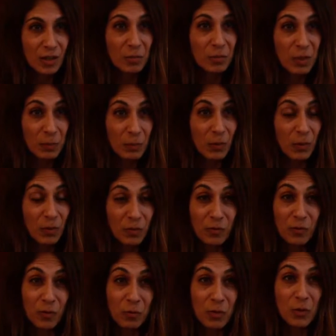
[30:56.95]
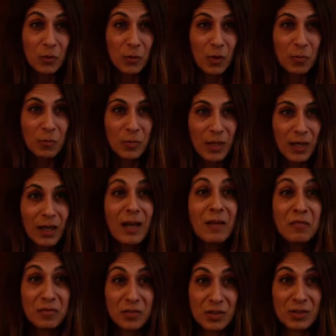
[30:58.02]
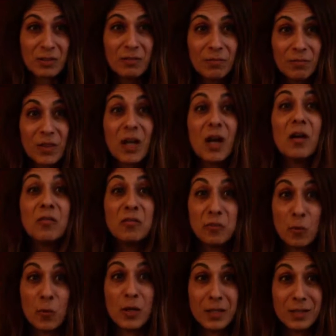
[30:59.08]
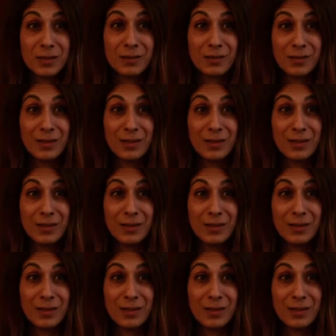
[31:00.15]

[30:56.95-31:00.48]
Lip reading: people from Europe left a void,